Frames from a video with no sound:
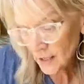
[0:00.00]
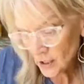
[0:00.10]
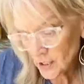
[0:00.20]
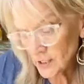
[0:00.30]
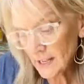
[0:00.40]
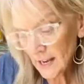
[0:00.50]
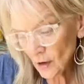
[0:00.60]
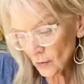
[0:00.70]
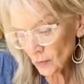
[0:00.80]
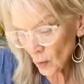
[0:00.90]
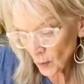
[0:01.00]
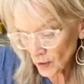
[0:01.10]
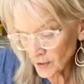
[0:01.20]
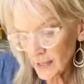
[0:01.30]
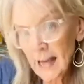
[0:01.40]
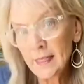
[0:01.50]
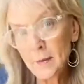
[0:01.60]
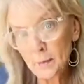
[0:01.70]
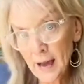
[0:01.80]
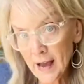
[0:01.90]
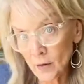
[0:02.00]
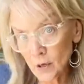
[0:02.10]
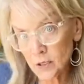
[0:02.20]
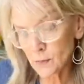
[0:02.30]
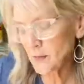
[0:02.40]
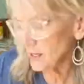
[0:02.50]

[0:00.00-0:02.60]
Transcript: And you can see I go forwards and then backwards